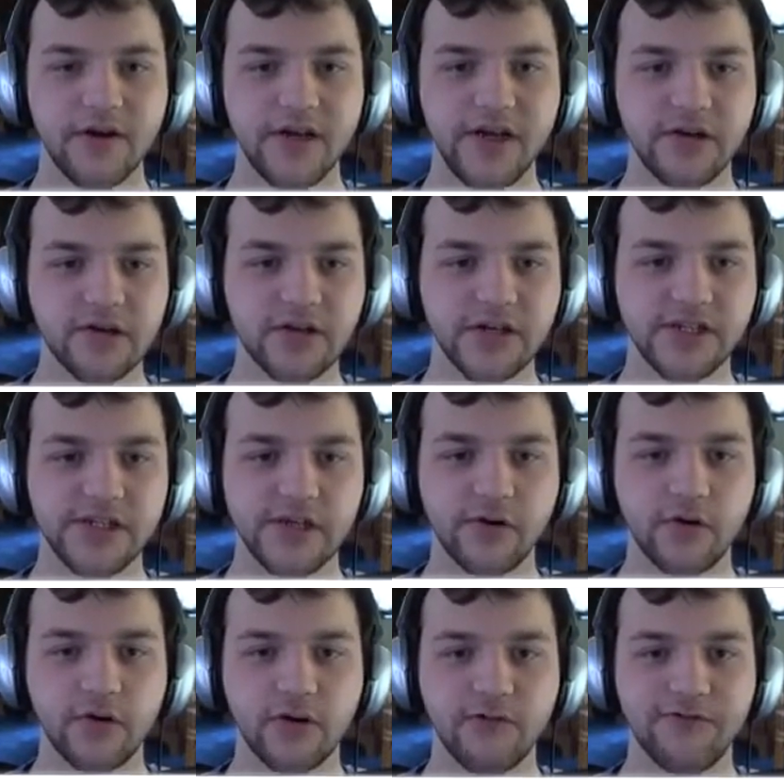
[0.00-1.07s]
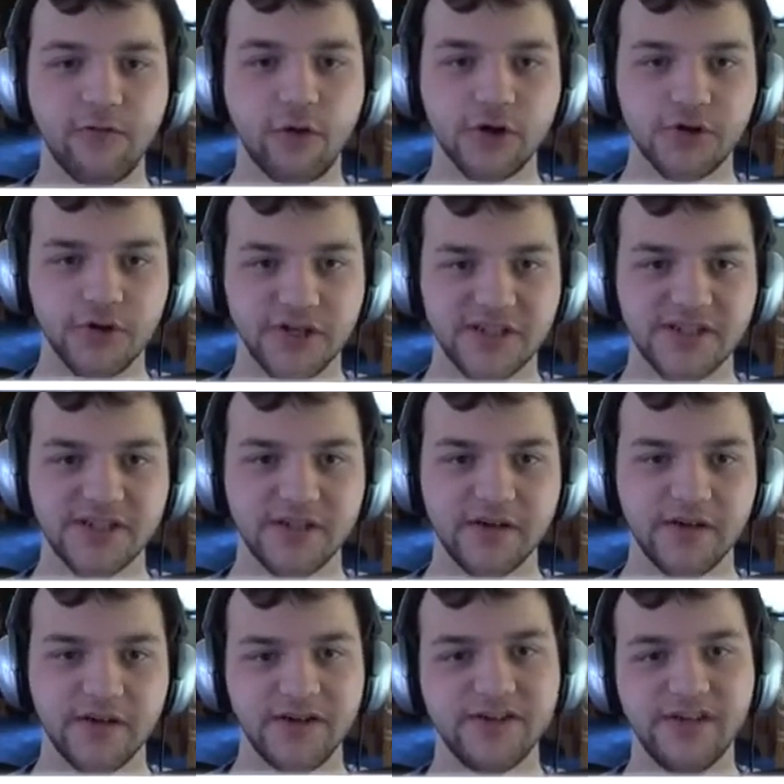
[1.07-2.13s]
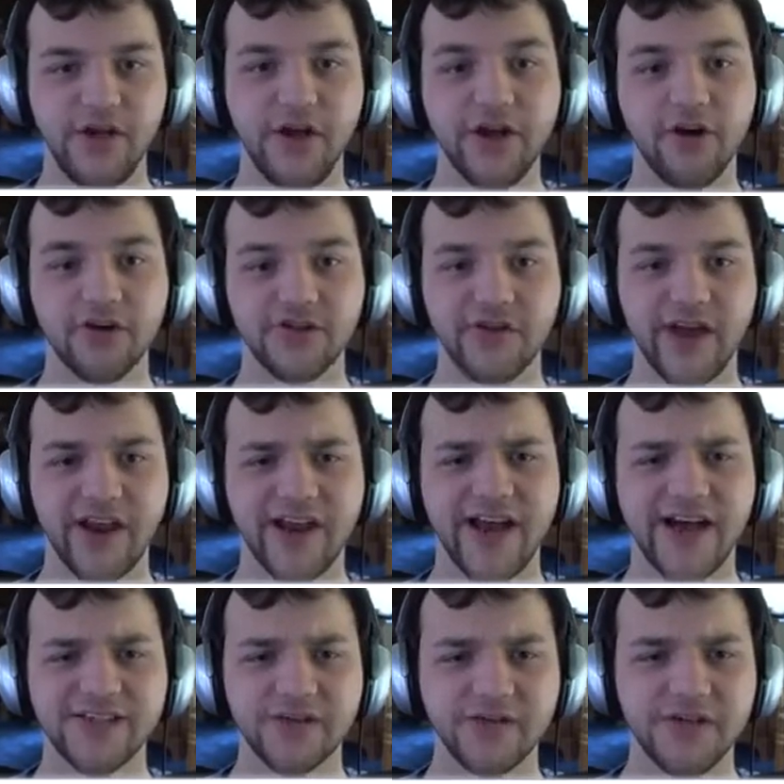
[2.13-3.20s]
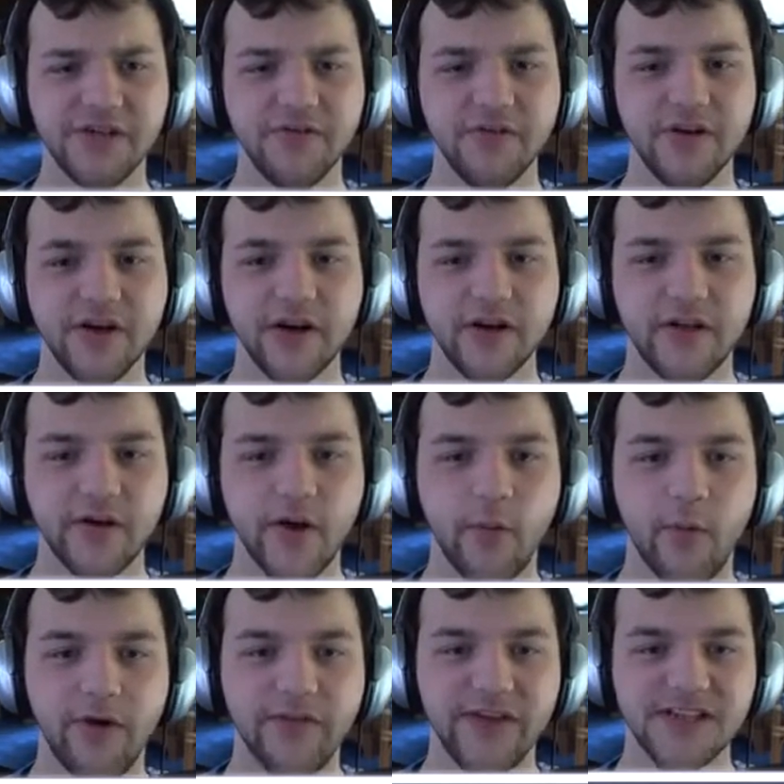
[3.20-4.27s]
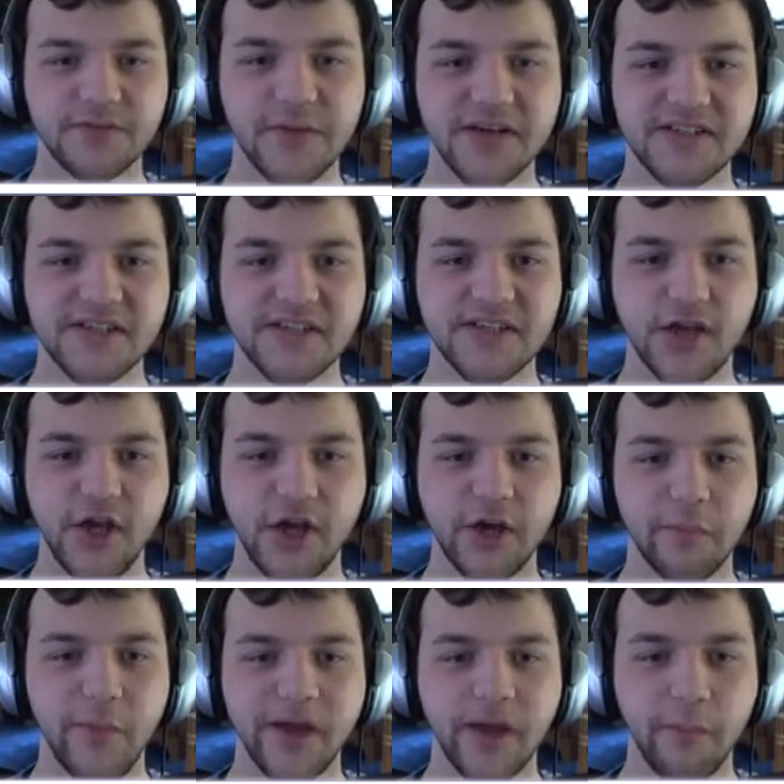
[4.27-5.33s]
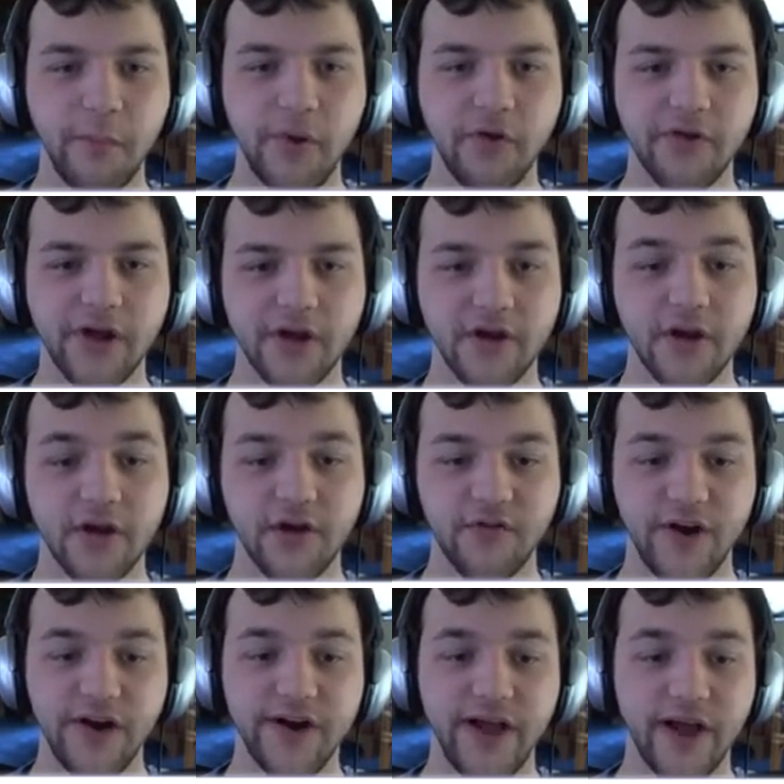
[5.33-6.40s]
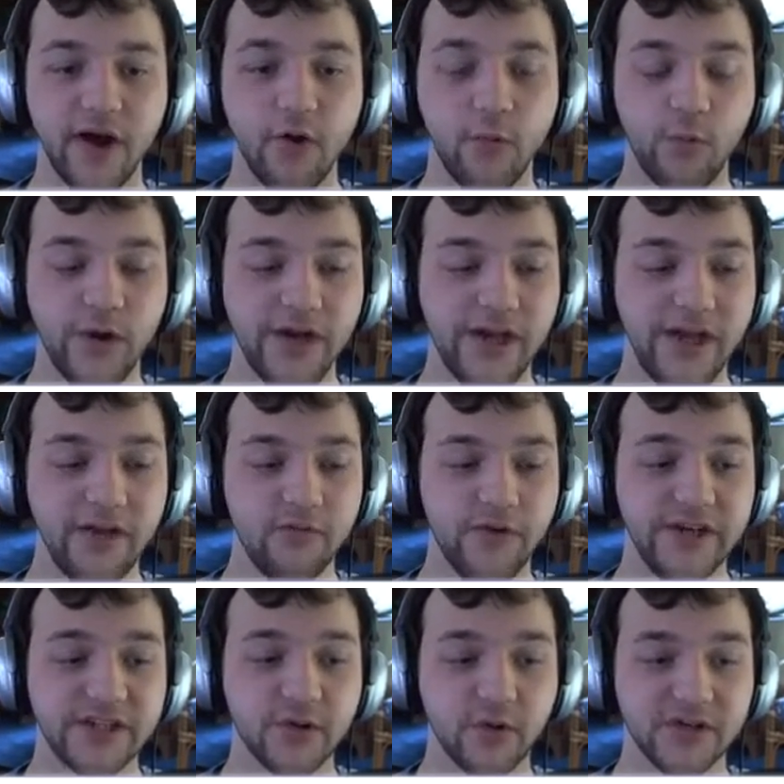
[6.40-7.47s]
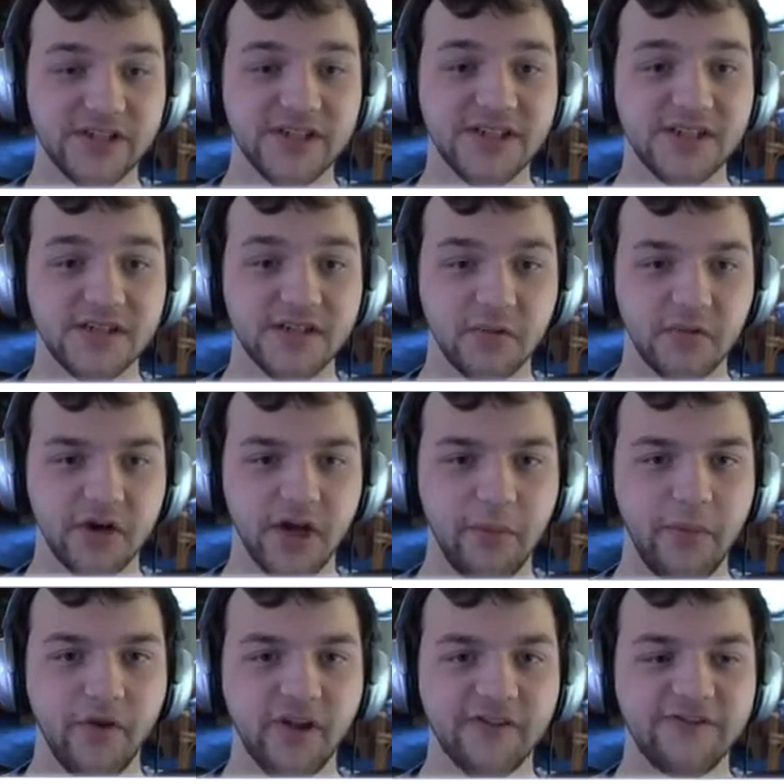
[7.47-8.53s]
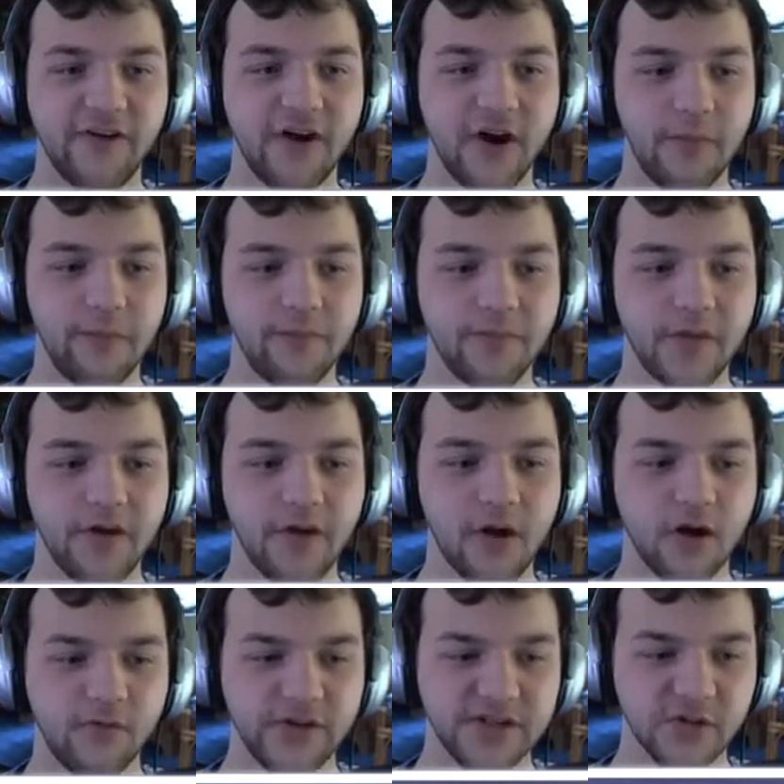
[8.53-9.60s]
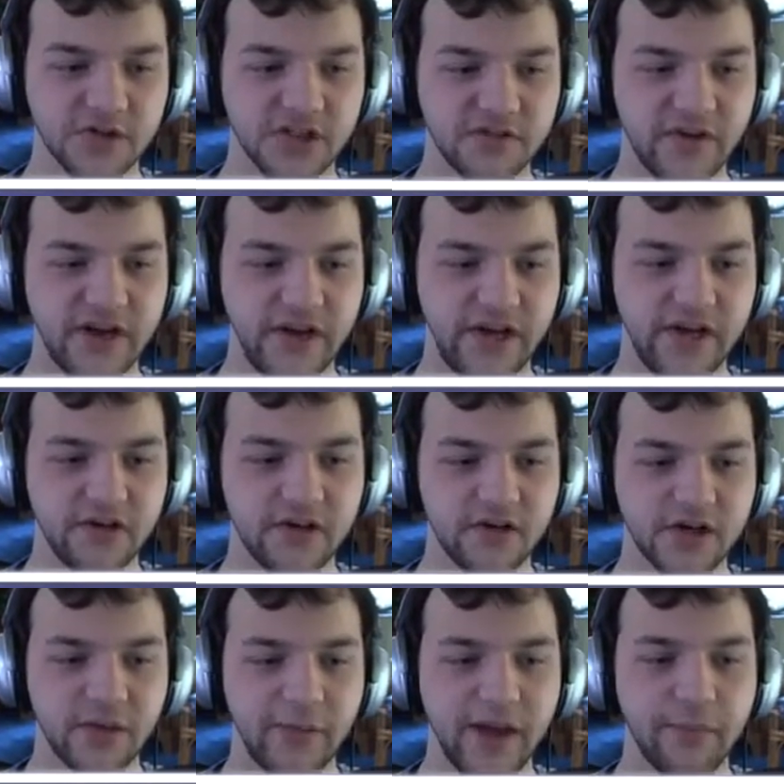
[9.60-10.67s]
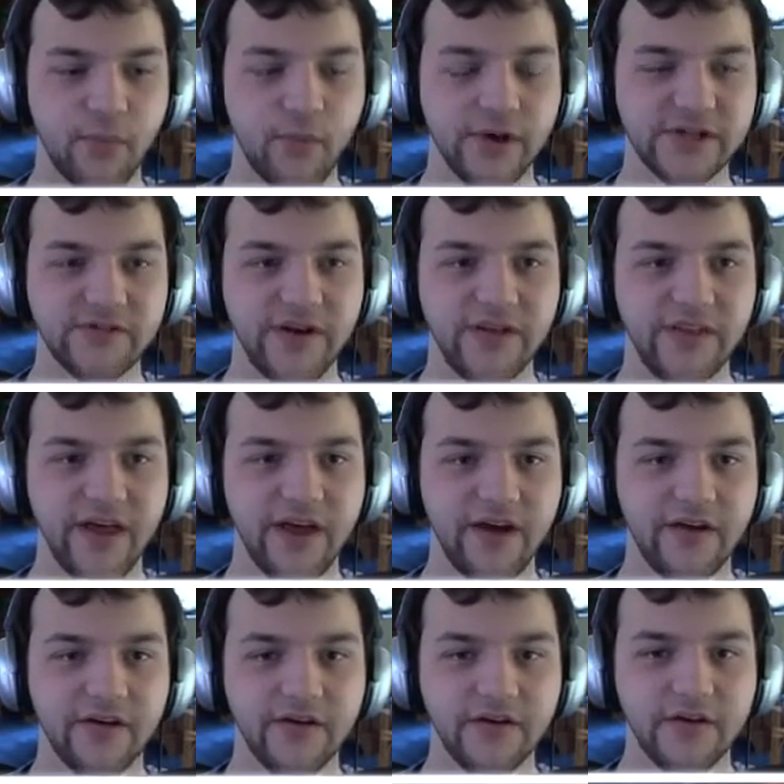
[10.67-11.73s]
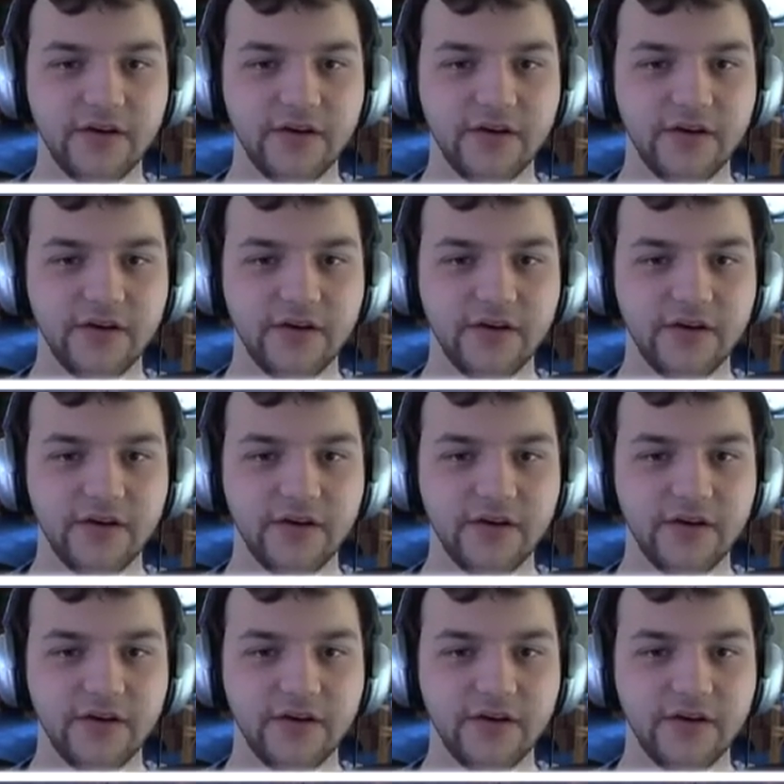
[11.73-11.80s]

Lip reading: Here is your fortress. You can also get a castle too. Click on one of these spaces and you can make a building. Right now we need resources, so we're going to build a farm. Resources right here, command points right there.